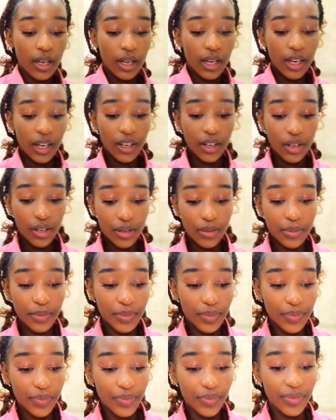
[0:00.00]

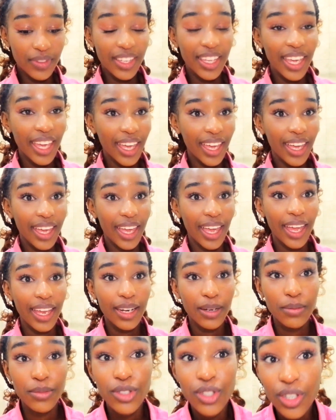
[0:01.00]
Yeah, and
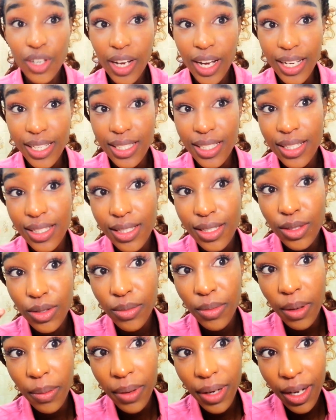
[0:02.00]
I'm sure you guys can see
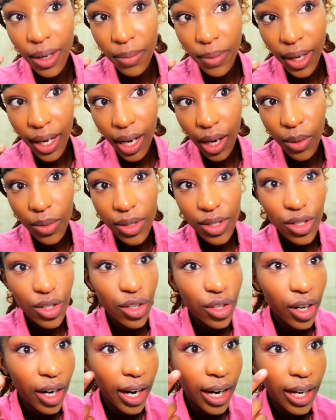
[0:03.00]
my makeup. Like, I was
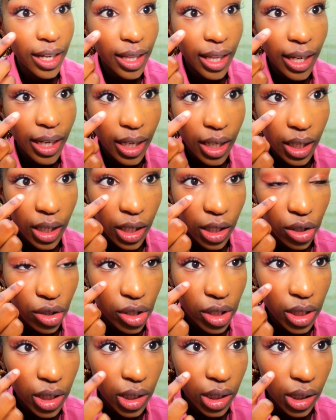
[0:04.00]
crying. Like, can you
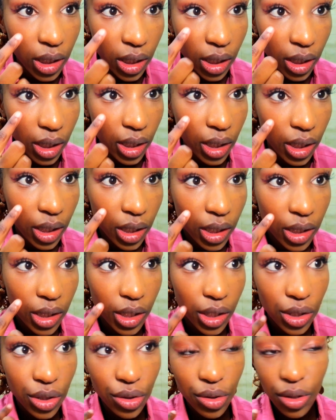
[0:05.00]
see?
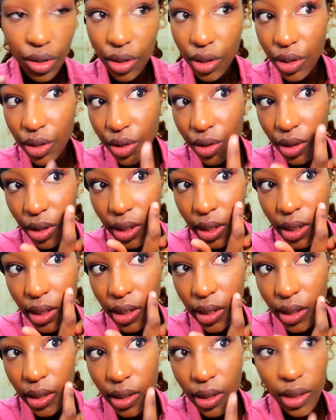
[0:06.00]
It shows I was
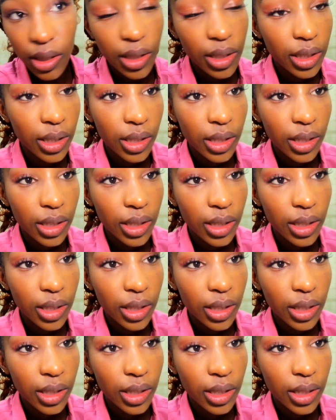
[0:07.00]
crying.